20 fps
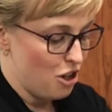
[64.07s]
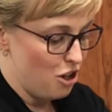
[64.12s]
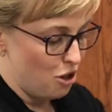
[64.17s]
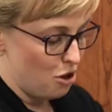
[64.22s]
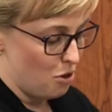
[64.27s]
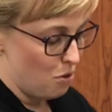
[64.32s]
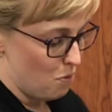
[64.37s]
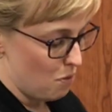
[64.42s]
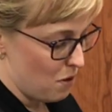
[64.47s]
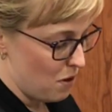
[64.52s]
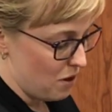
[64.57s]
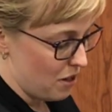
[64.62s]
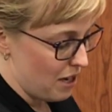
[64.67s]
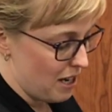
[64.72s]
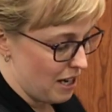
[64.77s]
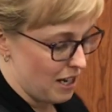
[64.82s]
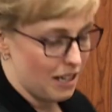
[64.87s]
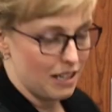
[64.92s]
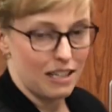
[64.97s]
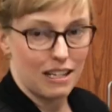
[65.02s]
you will
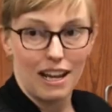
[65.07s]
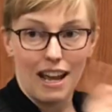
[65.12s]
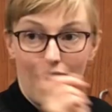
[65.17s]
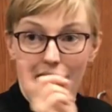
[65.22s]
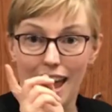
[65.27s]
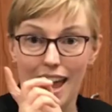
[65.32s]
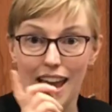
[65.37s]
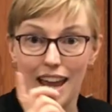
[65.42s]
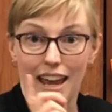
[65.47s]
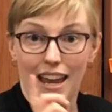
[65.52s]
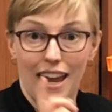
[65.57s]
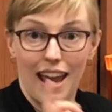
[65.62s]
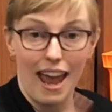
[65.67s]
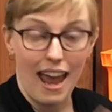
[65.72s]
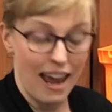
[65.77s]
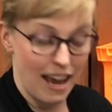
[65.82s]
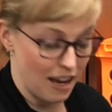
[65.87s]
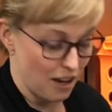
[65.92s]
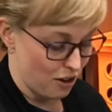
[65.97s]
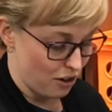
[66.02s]
get a
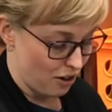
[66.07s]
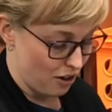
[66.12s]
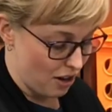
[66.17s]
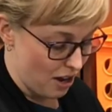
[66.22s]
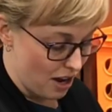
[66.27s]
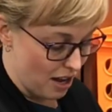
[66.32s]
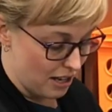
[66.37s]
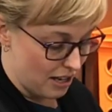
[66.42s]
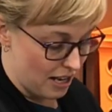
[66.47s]
hanger.